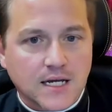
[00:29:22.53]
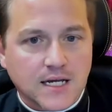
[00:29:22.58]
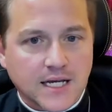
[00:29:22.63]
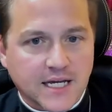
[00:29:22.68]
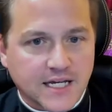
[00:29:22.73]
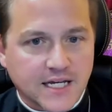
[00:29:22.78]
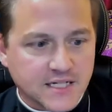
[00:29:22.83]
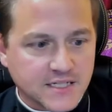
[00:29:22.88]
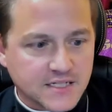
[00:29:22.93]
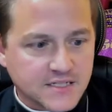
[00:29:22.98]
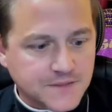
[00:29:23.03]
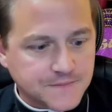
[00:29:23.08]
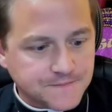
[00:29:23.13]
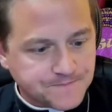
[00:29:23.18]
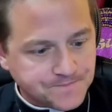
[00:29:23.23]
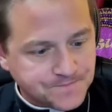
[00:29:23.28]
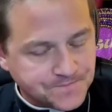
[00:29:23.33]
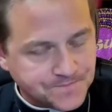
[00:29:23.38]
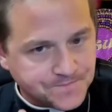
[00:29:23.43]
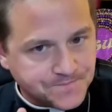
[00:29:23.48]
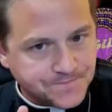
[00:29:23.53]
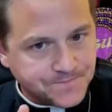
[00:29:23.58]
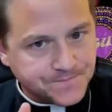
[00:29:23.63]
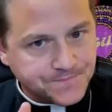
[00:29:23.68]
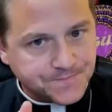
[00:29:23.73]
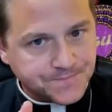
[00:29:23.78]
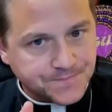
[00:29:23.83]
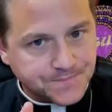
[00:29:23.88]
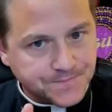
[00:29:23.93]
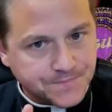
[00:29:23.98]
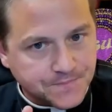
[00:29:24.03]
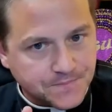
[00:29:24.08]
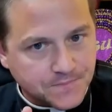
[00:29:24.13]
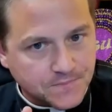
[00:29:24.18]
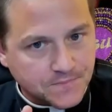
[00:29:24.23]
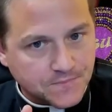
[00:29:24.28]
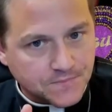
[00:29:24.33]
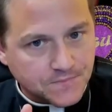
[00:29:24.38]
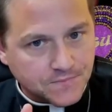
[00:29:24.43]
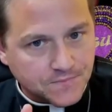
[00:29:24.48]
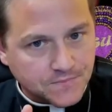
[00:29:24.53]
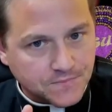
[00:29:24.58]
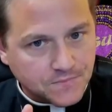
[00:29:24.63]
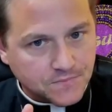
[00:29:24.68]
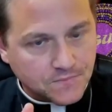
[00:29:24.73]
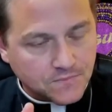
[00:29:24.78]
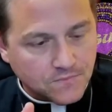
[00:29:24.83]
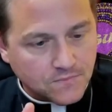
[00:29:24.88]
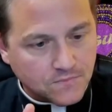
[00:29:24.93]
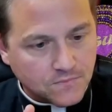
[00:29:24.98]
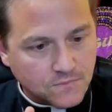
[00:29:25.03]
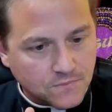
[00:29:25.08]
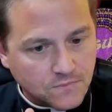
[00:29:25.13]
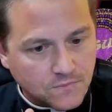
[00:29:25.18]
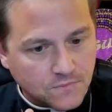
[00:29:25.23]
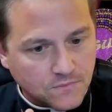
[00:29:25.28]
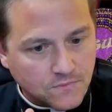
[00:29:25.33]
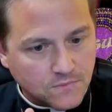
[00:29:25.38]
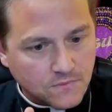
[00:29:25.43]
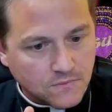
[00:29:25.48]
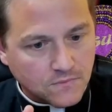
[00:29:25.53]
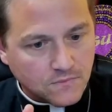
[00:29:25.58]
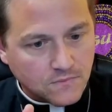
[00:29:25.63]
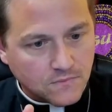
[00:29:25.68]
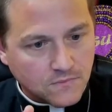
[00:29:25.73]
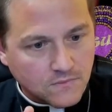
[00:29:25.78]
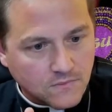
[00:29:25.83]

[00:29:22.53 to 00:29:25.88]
No one is speaking in this clip.